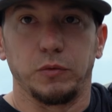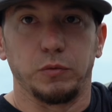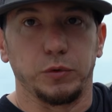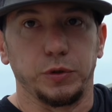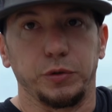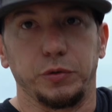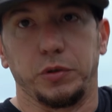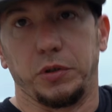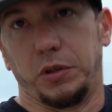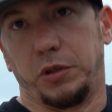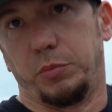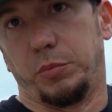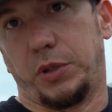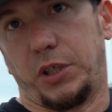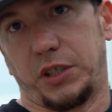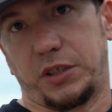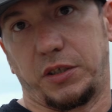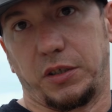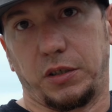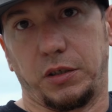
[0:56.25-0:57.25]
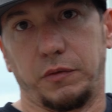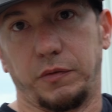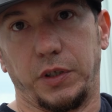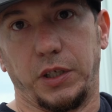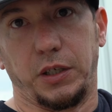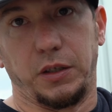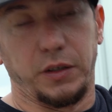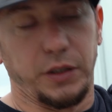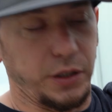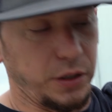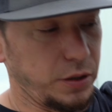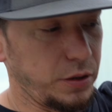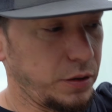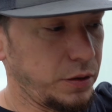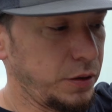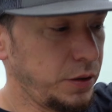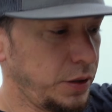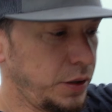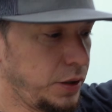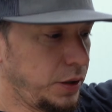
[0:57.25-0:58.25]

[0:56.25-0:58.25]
and we'll do an unboxing of that later.